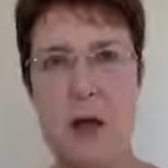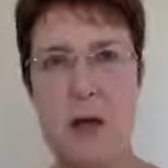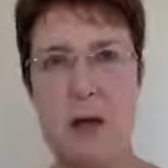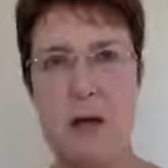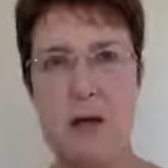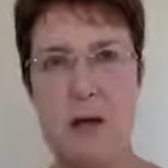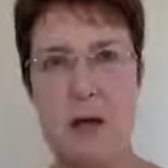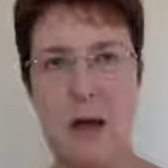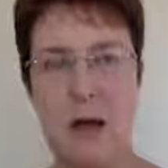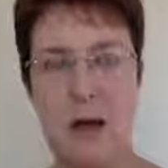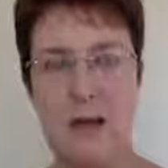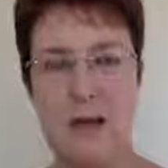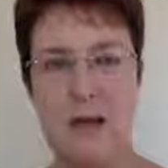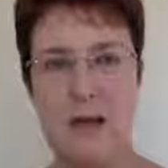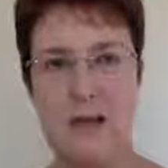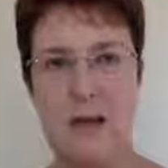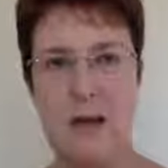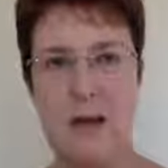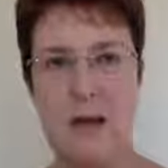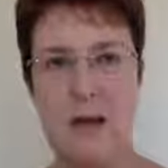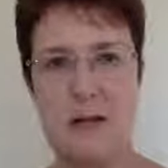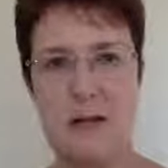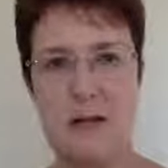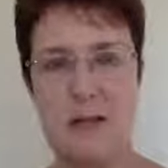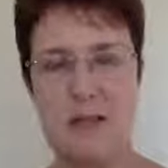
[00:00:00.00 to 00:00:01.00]
nice
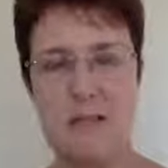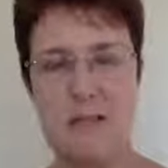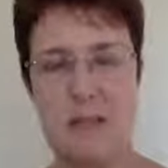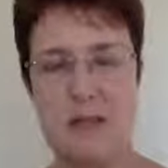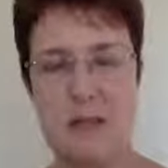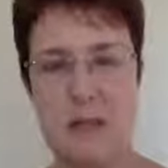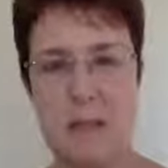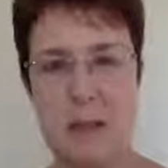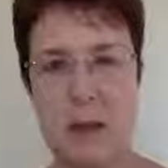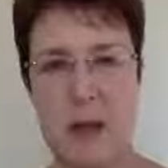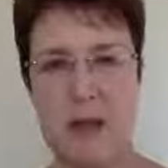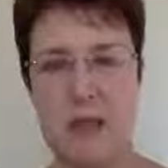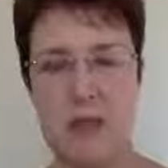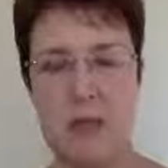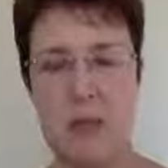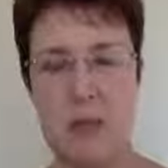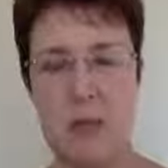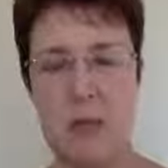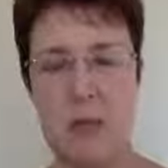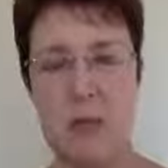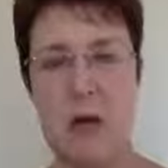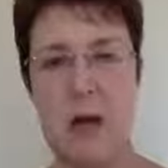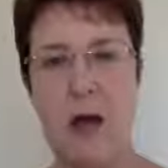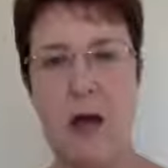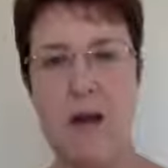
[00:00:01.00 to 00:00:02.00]
and
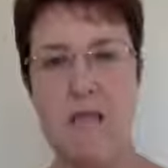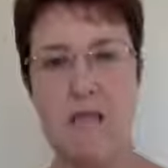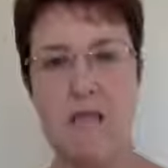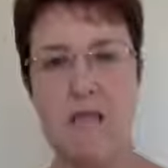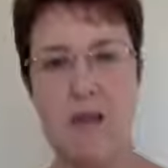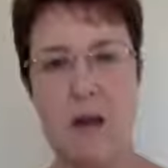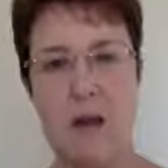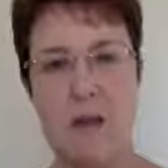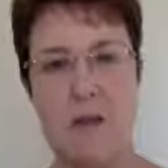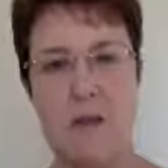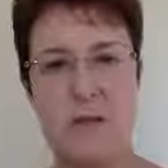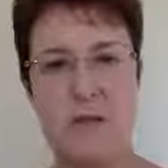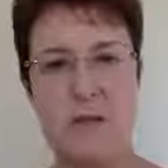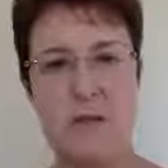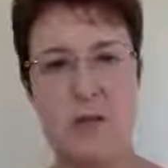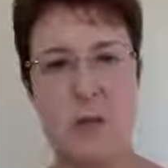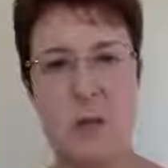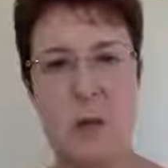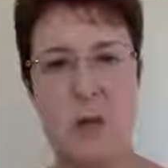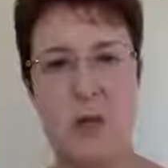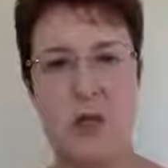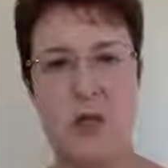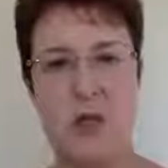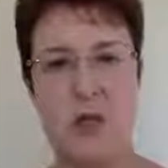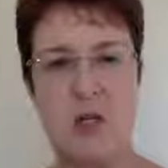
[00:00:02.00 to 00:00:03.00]
respectable and relevant
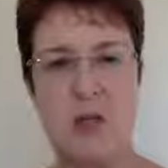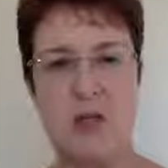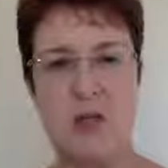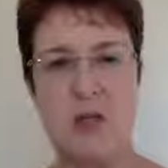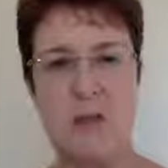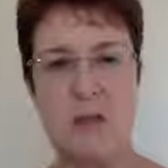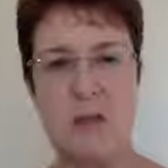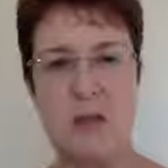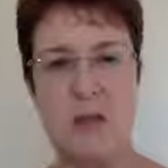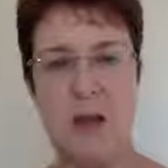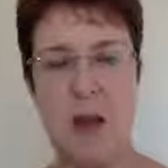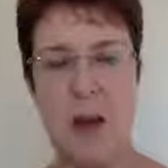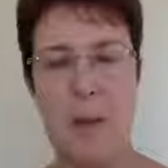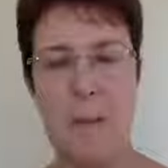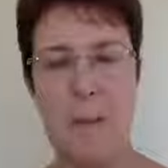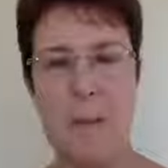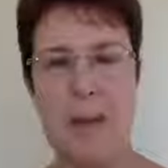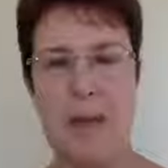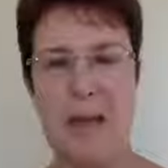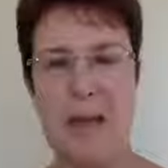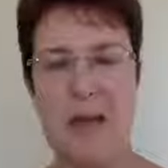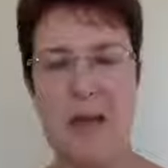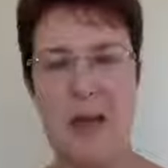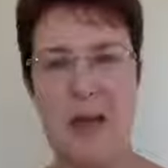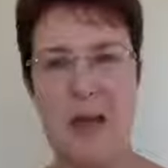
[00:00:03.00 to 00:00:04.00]
questions without
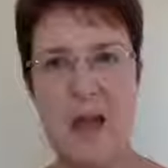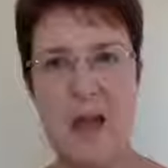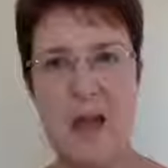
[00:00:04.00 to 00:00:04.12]
being